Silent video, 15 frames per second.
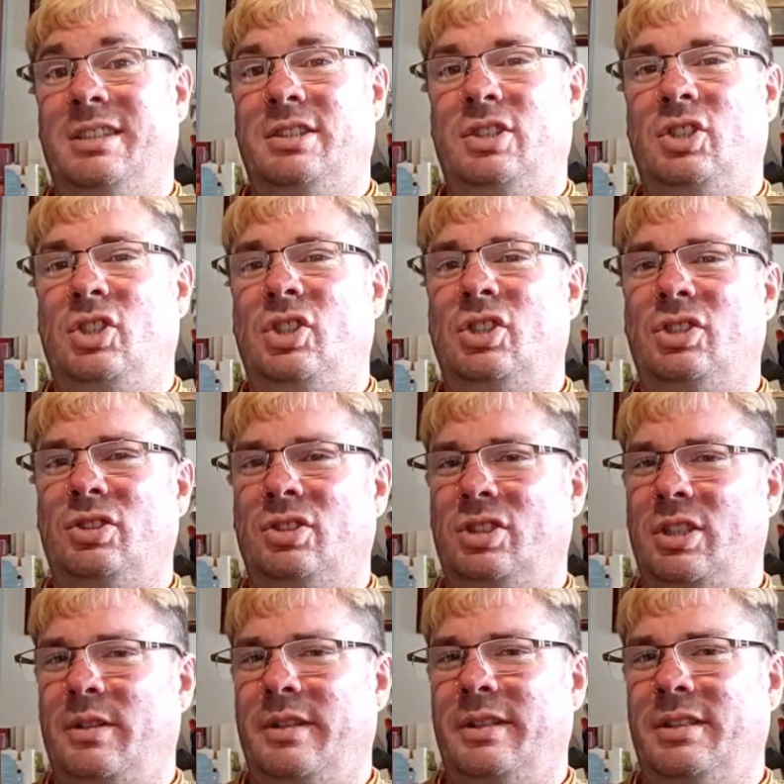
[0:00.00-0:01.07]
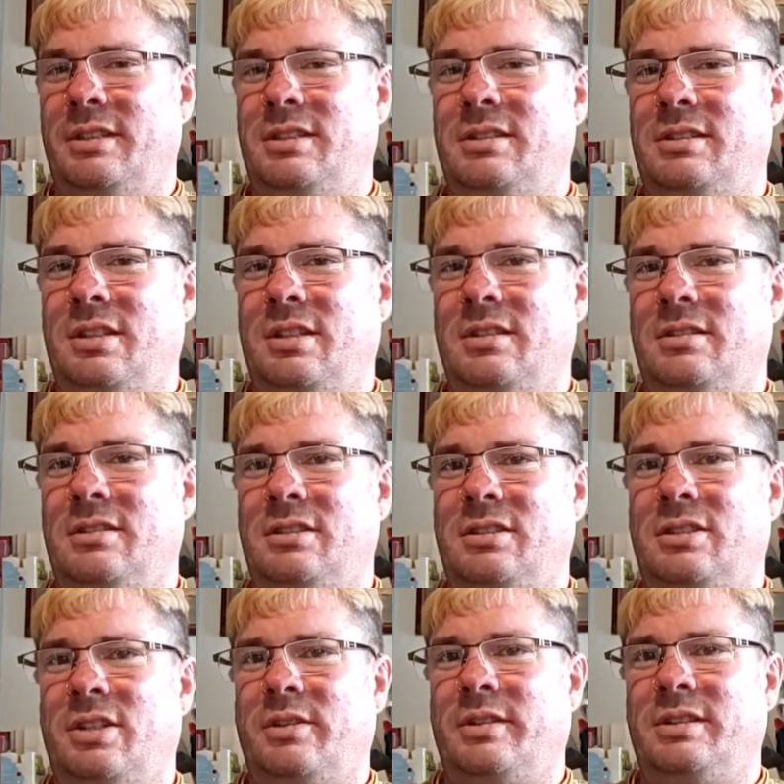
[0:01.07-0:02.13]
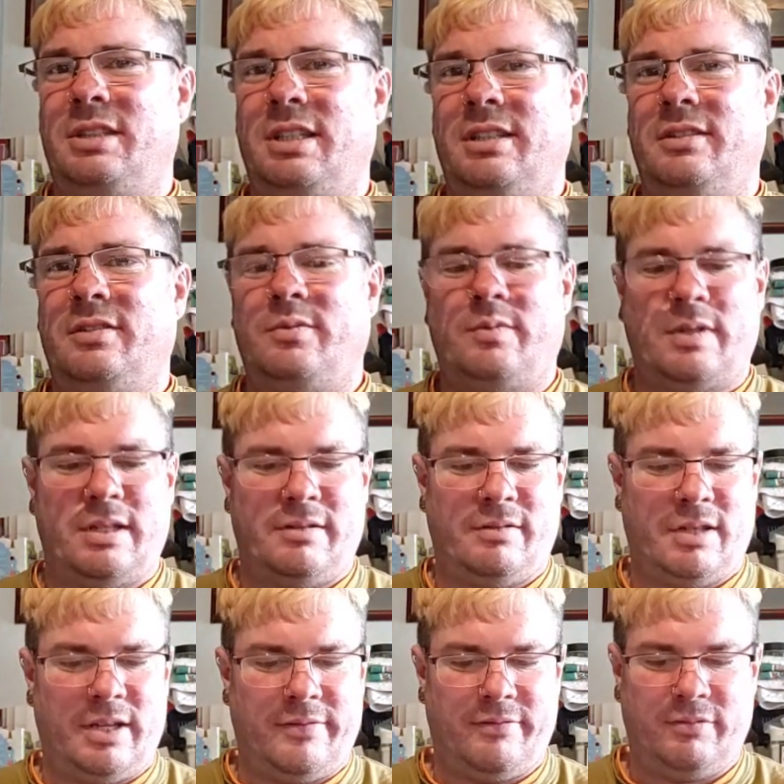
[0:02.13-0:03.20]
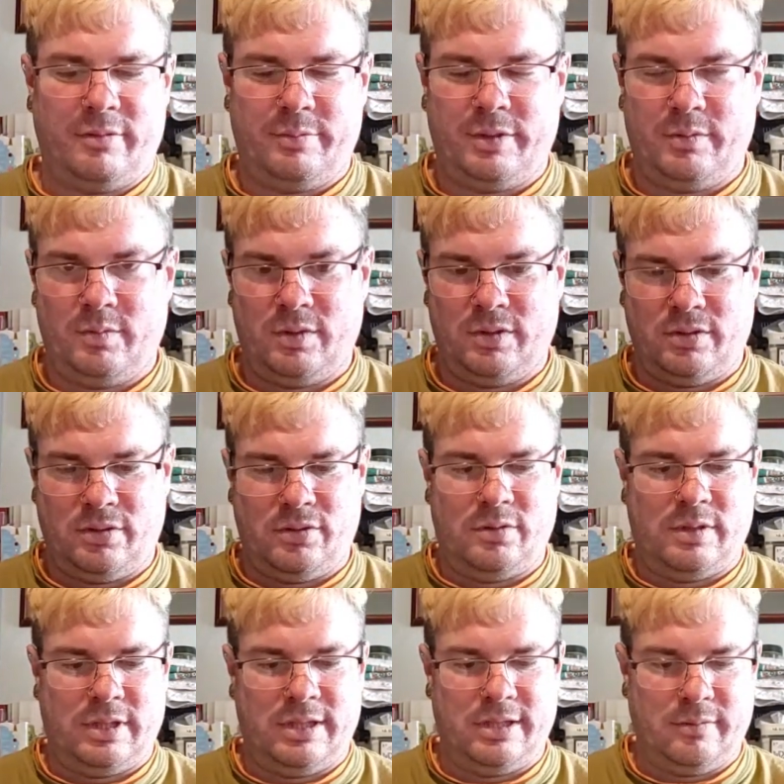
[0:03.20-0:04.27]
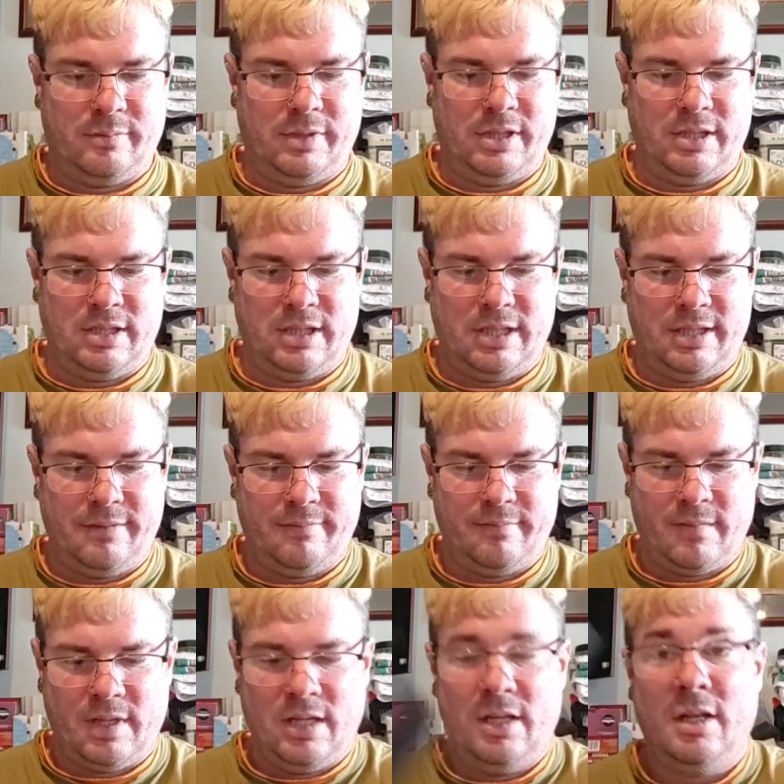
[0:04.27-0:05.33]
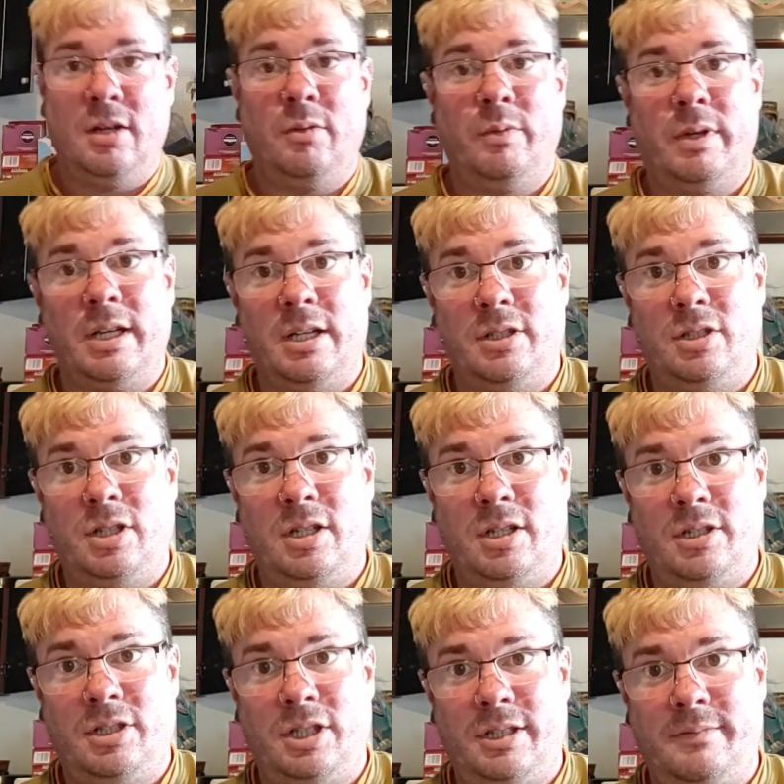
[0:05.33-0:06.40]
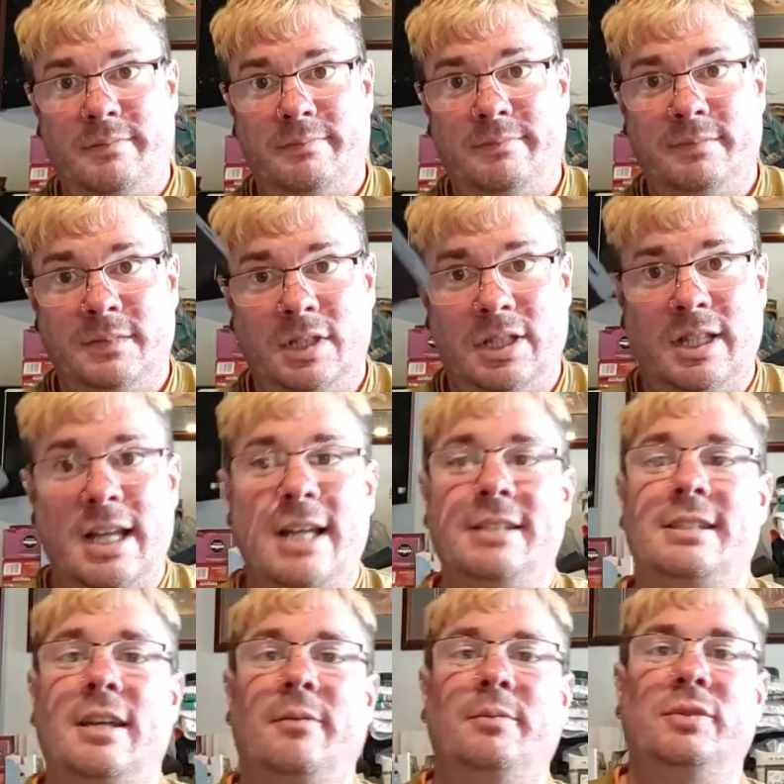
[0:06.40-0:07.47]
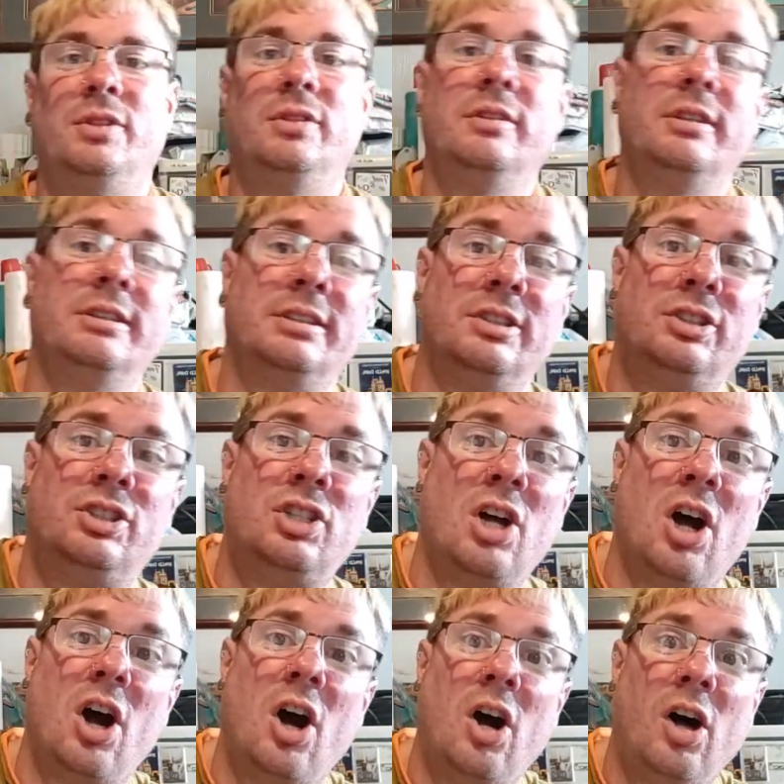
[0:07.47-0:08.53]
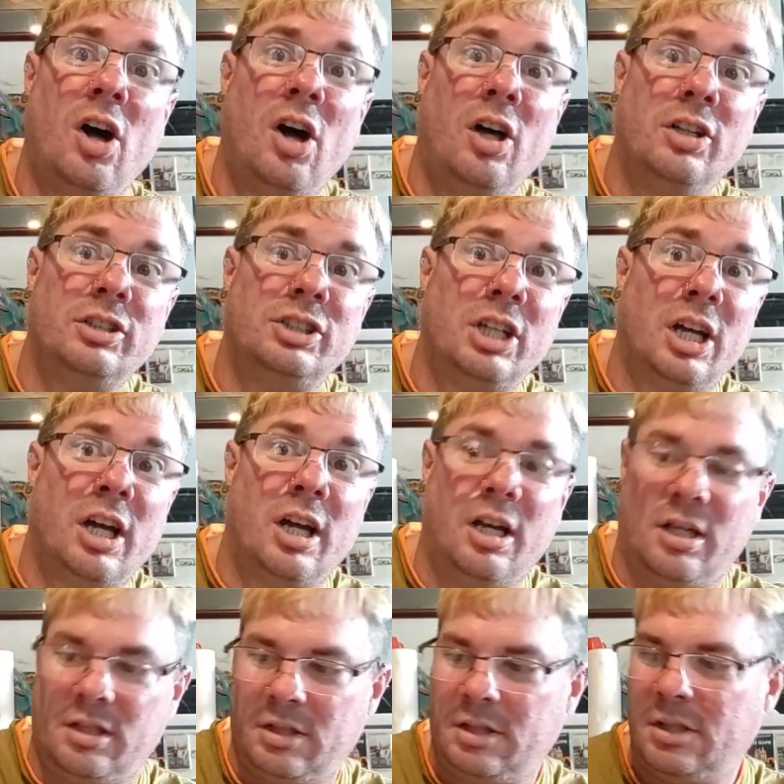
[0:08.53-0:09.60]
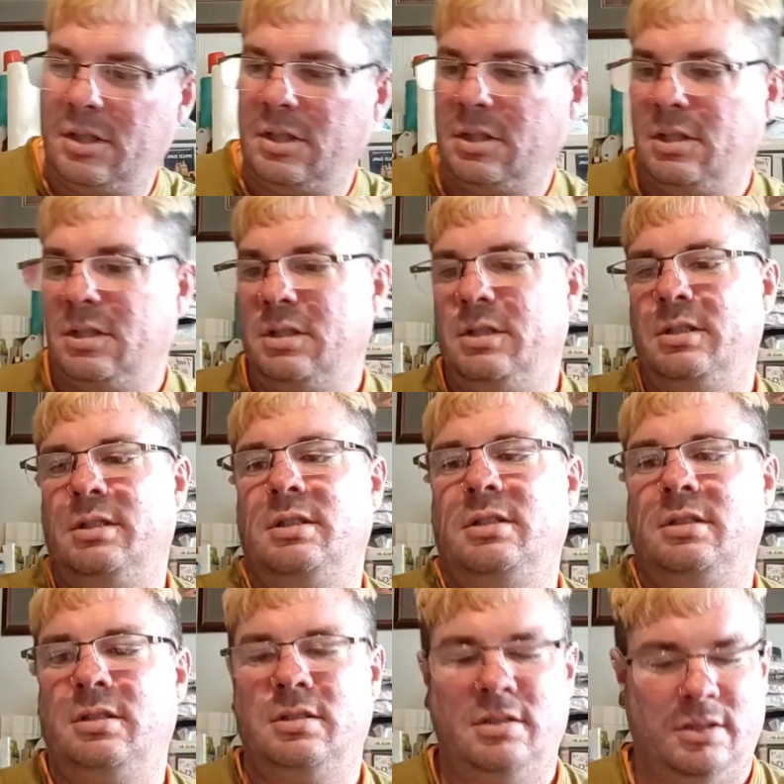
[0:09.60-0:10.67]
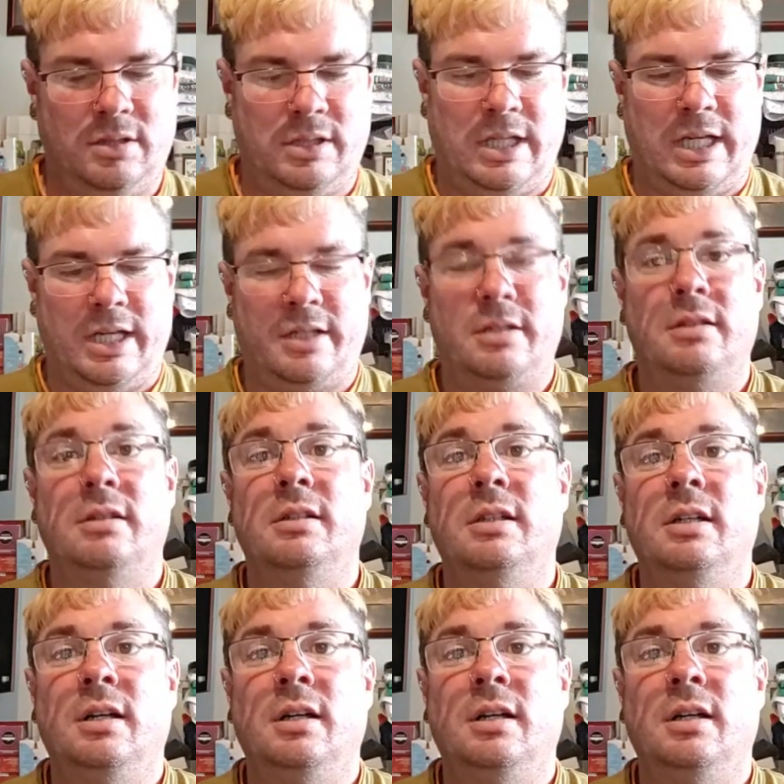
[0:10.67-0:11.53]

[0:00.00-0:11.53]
is just starts showing signs of where I have dropped it once or twice, admittedly. We get a charger. Look at that, Samsung. It's a charger. Dicks.